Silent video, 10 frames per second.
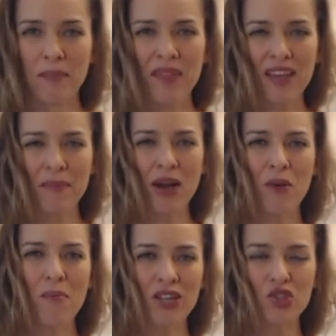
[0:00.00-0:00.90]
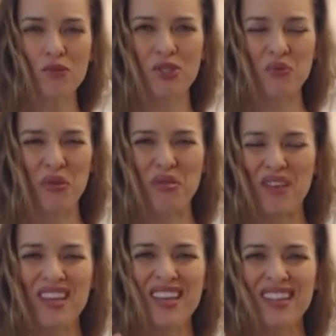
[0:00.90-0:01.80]
something about mushrooms with
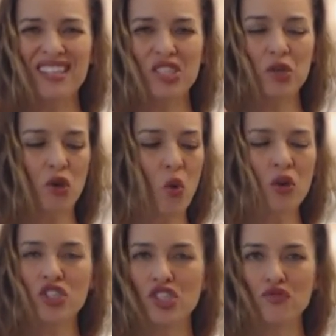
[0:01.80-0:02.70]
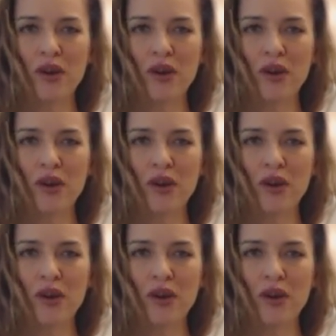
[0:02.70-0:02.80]
these gorgeous